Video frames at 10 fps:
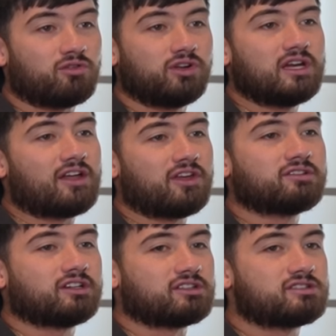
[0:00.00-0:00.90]
really, I think
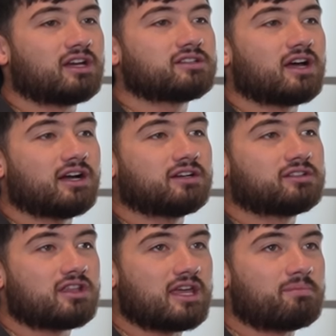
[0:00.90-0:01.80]
it's like the
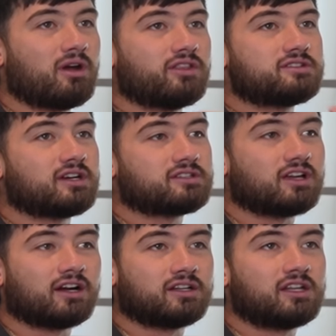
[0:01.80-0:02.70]
TikTok. They get big on
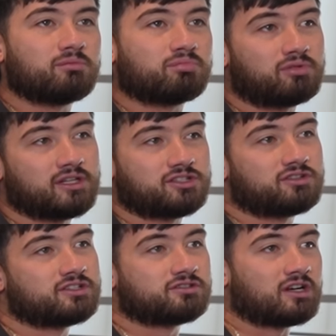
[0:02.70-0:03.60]
TikTok and they bring that
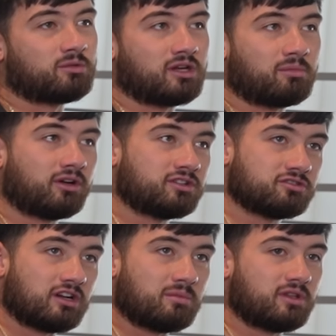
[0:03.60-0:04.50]
to Instagram. They get big on
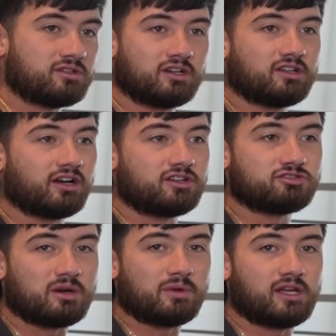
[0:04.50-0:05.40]
Instagram, and then TikTok and
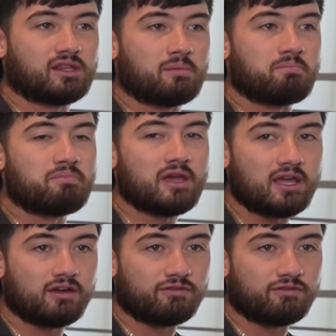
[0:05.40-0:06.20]
Instagram are like the big